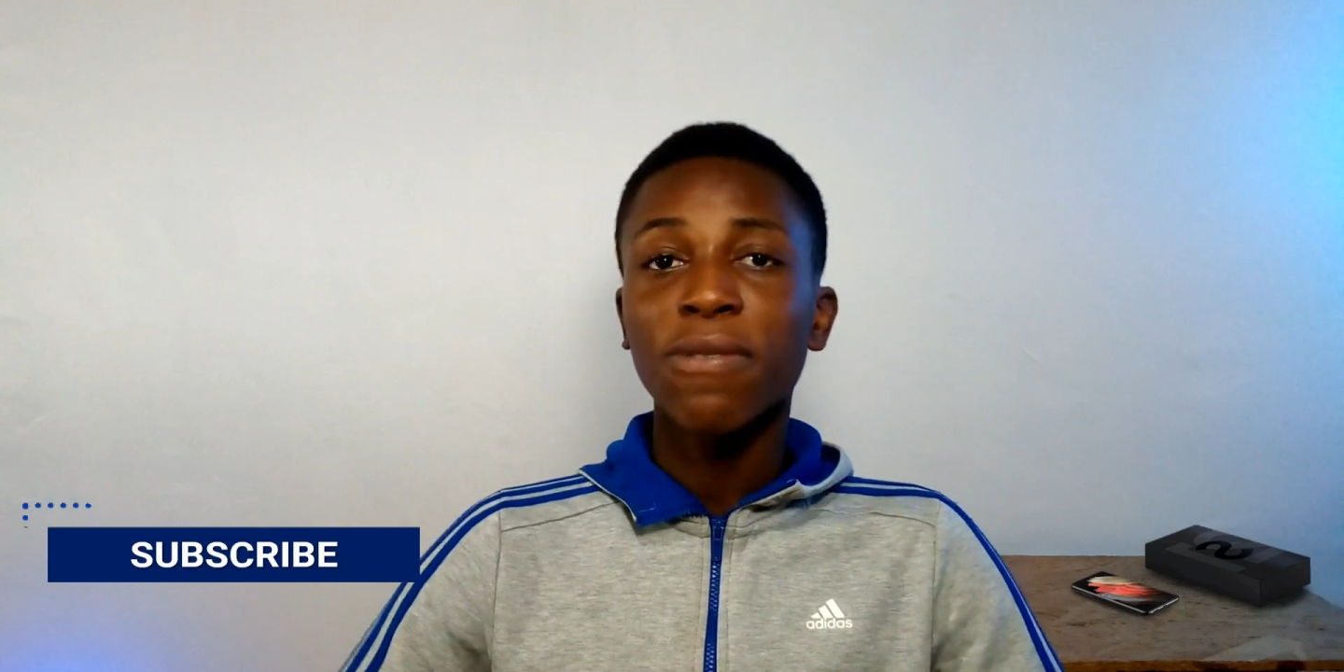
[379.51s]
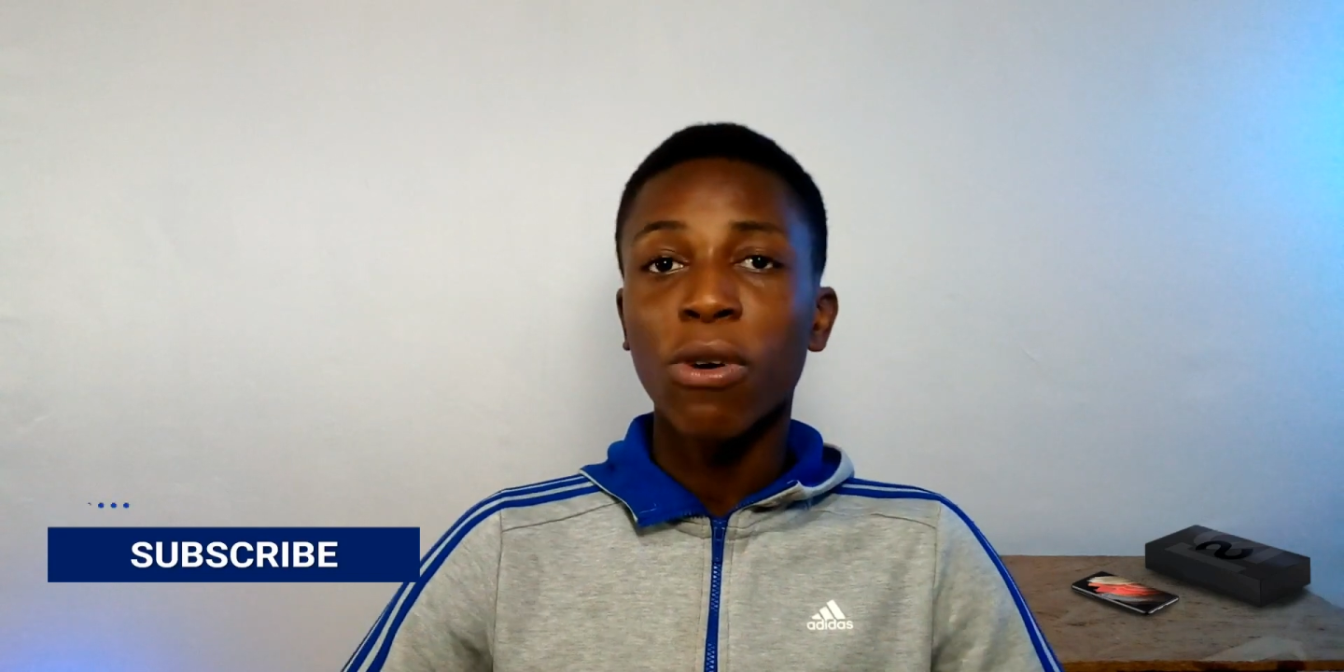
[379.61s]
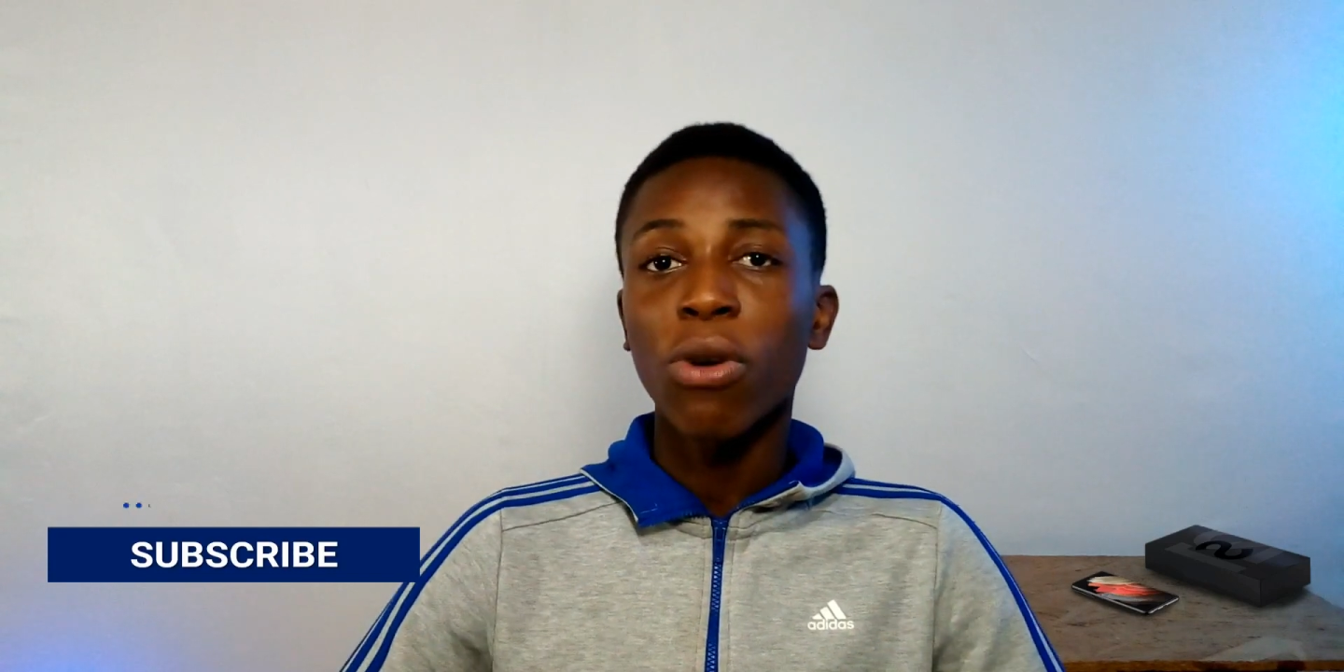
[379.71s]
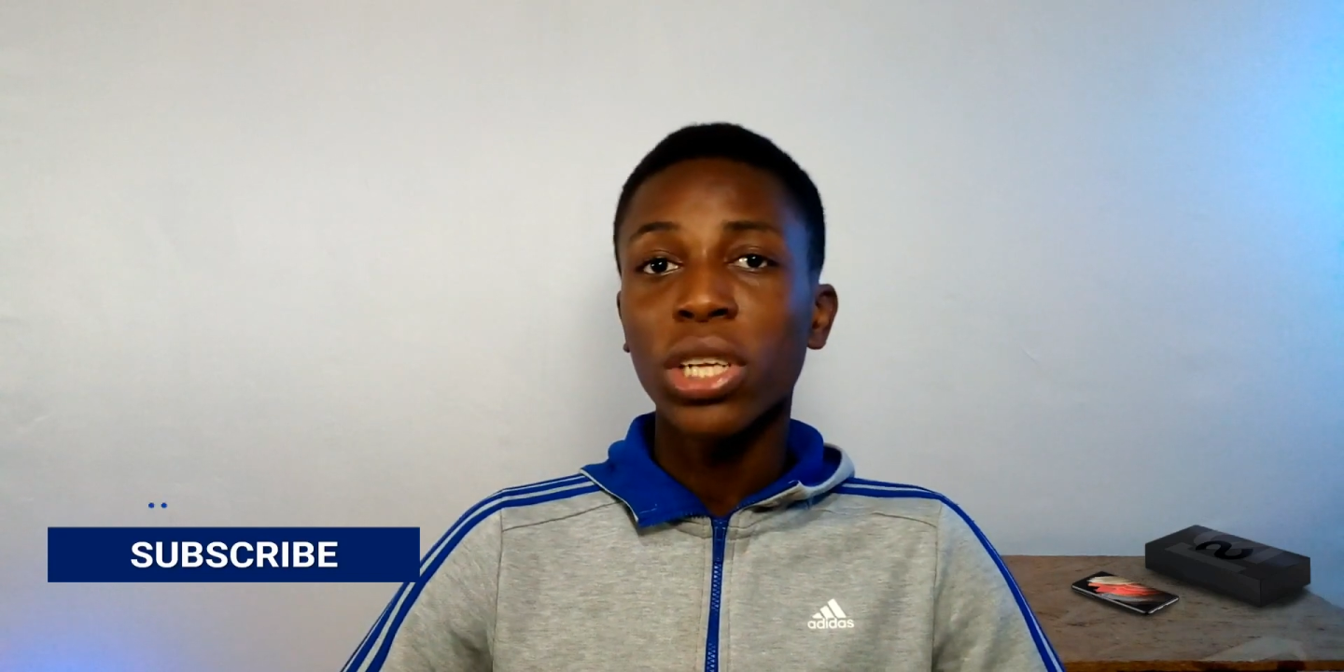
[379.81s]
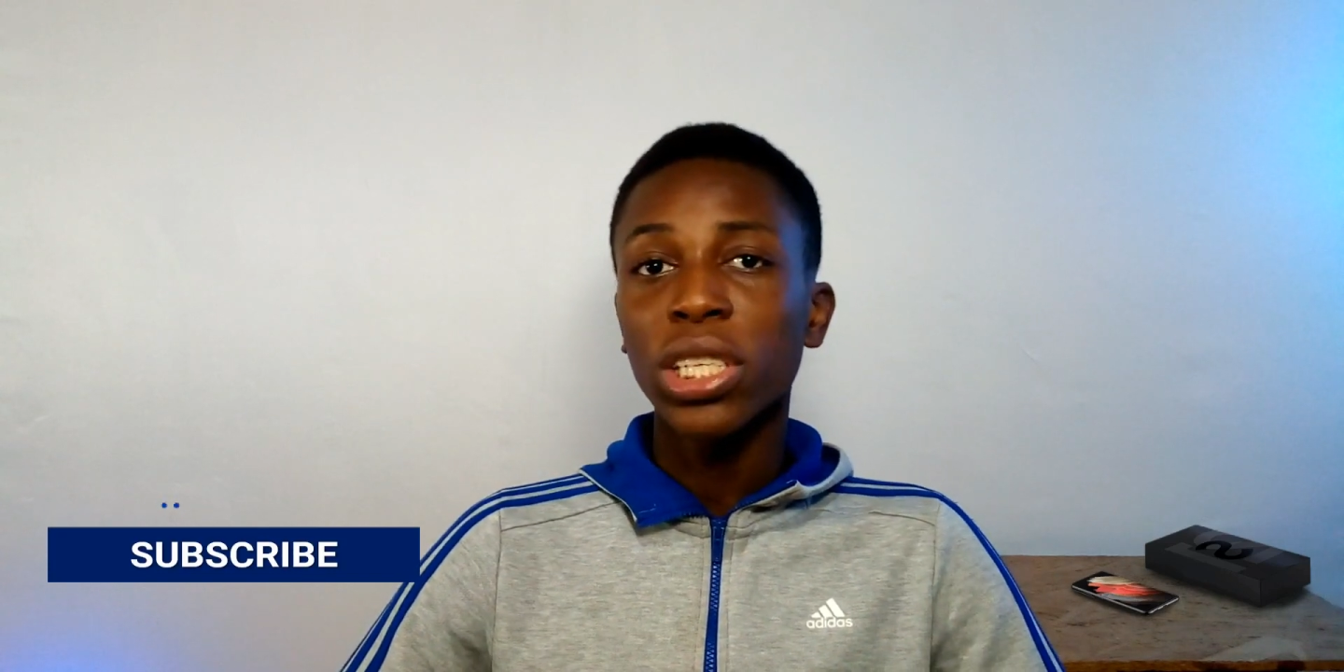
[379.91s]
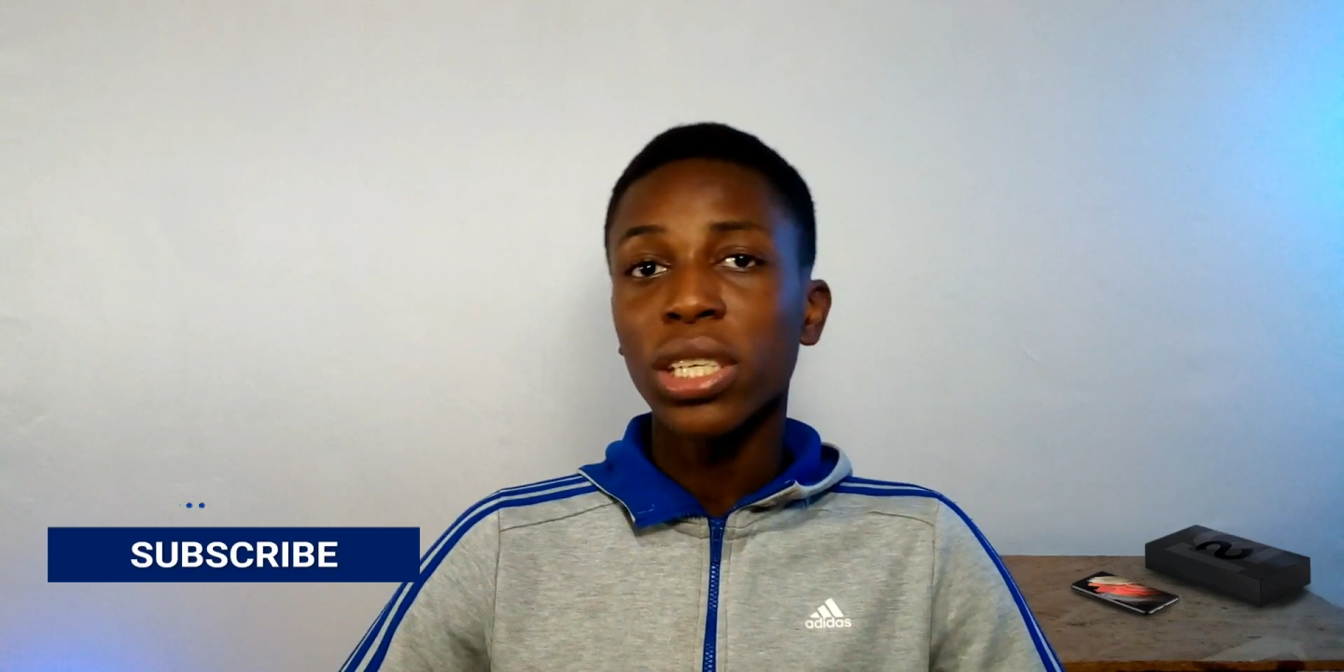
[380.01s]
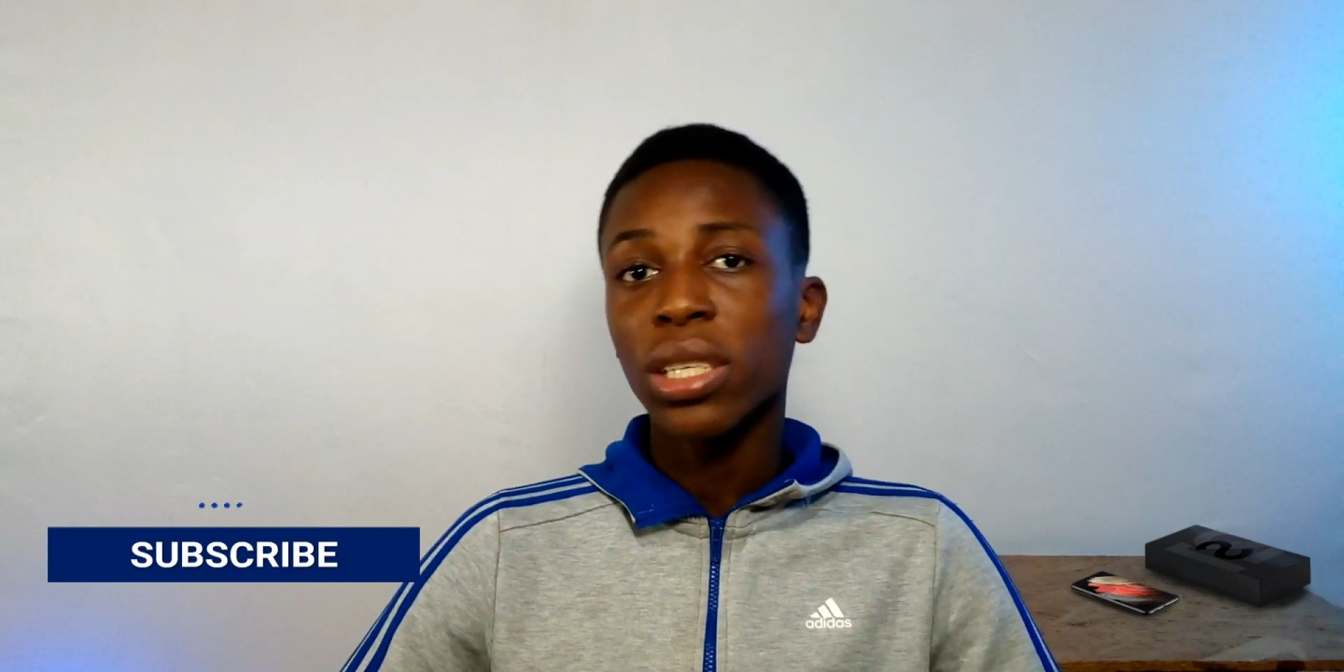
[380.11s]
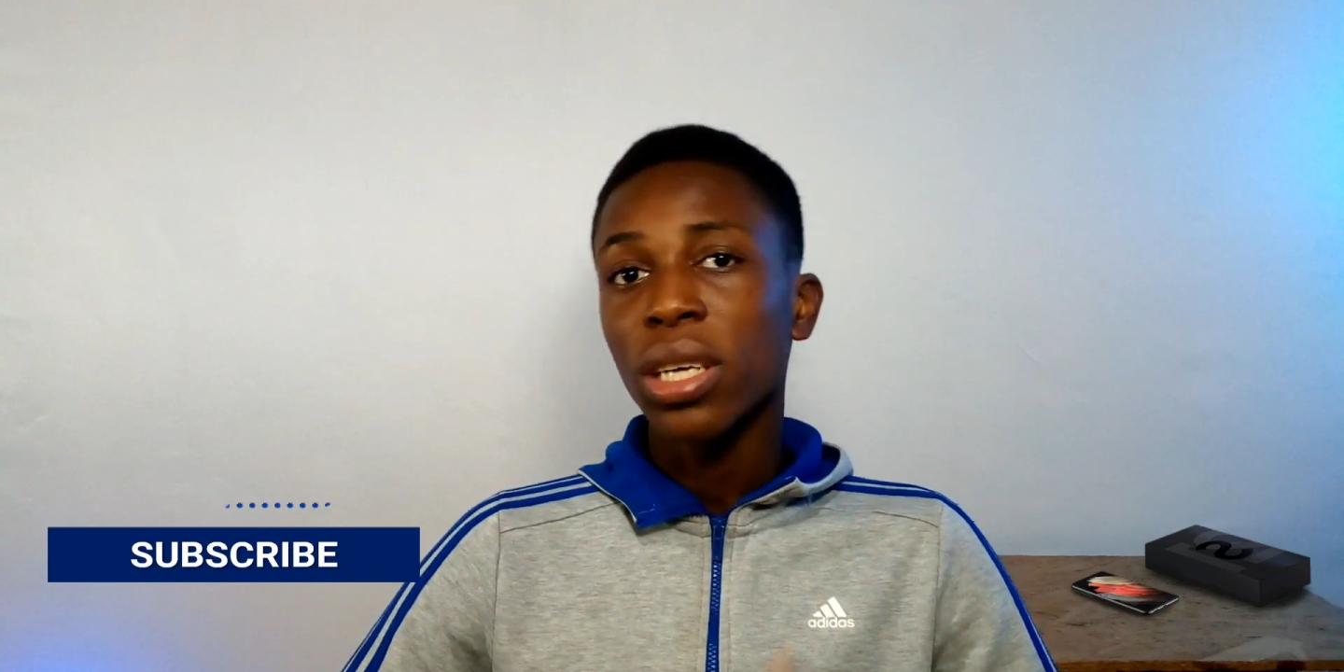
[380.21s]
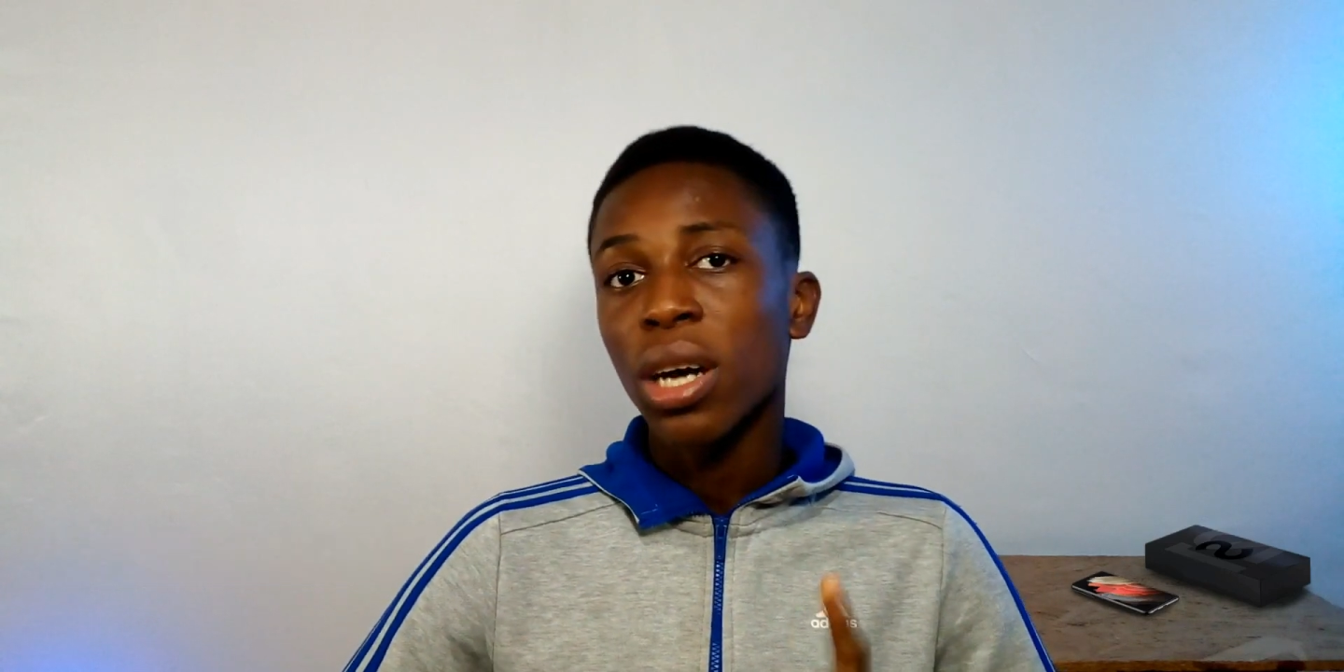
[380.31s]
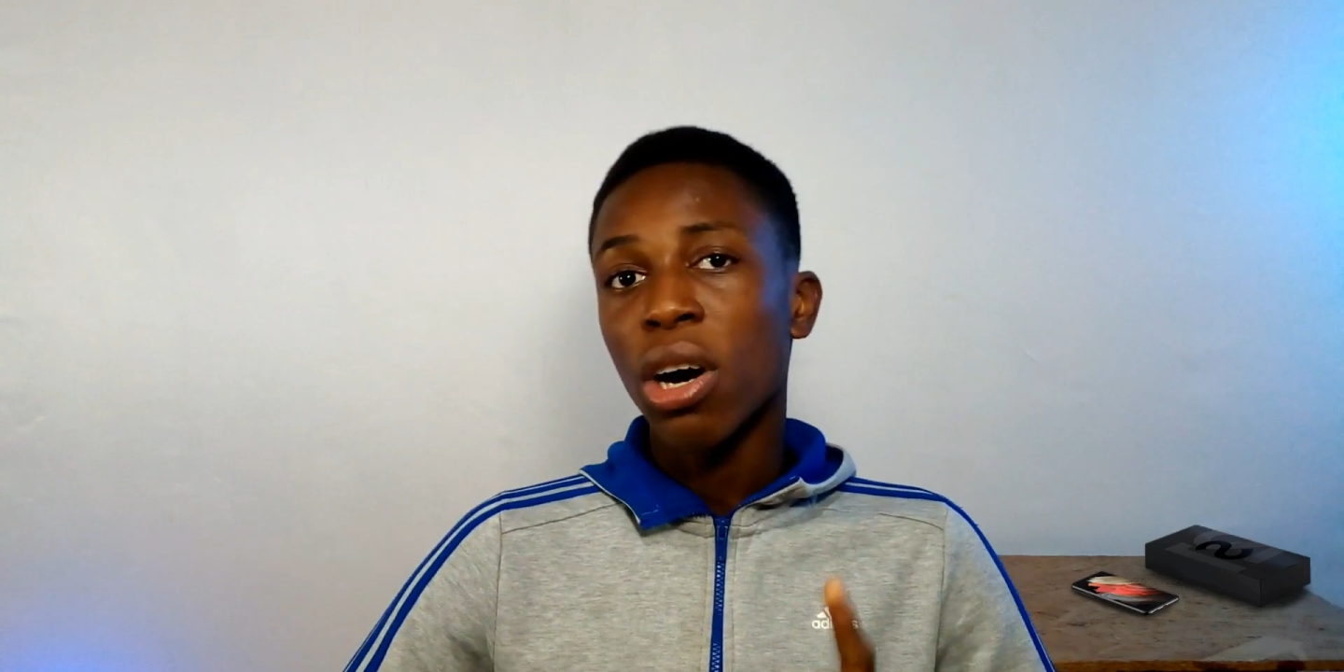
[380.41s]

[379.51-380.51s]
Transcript: for watching.